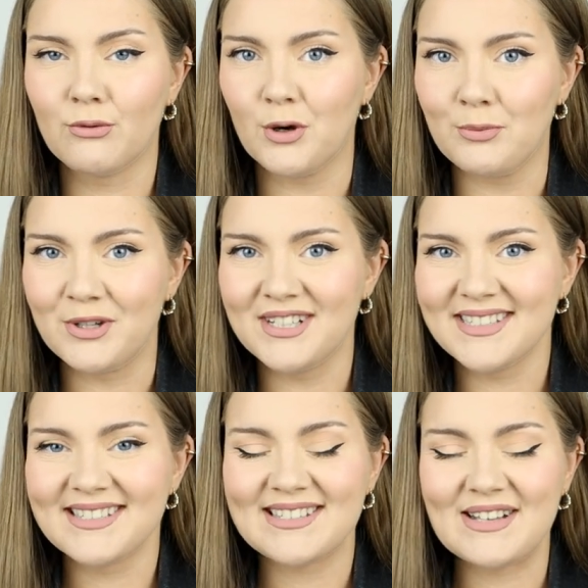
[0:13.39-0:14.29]

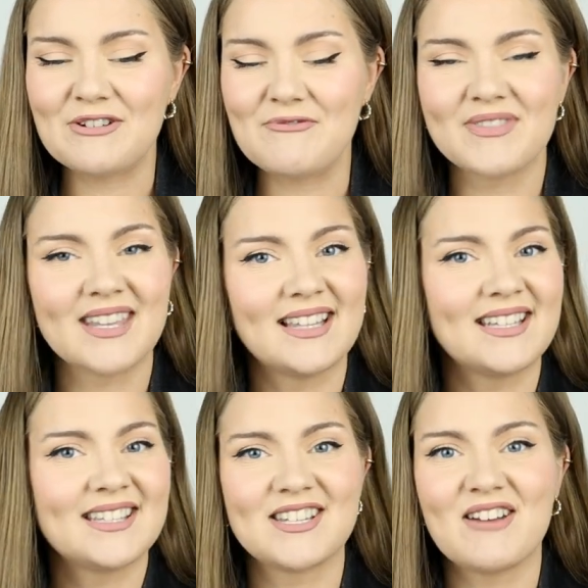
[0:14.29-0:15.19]
formulas. So
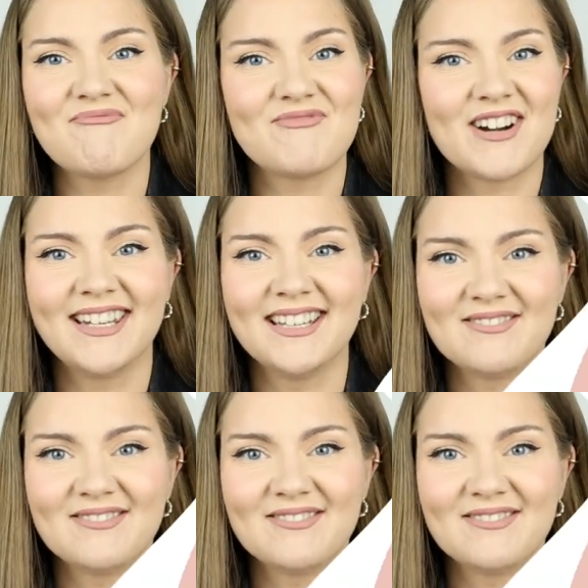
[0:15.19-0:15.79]
let's jump right